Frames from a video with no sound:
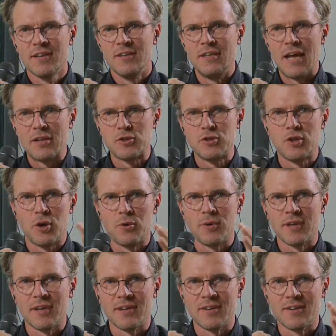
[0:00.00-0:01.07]
not
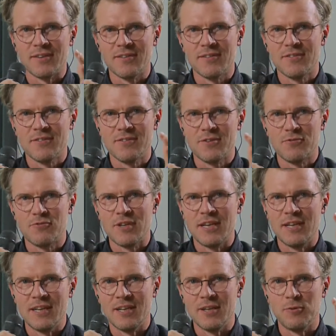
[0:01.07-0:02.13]
knowing
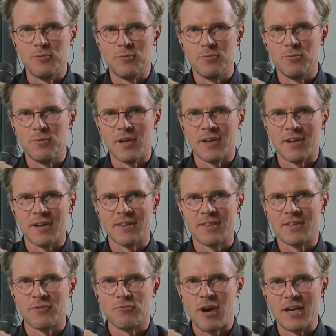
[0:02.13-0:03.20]
really where
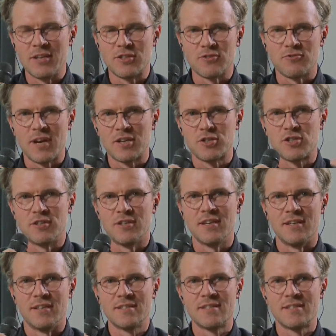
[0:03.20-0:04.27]
the right direction
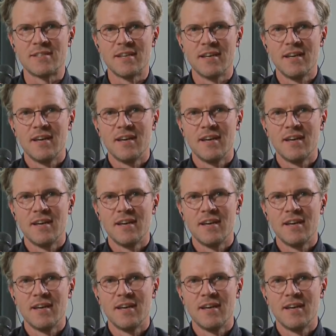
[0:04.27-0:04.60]
is.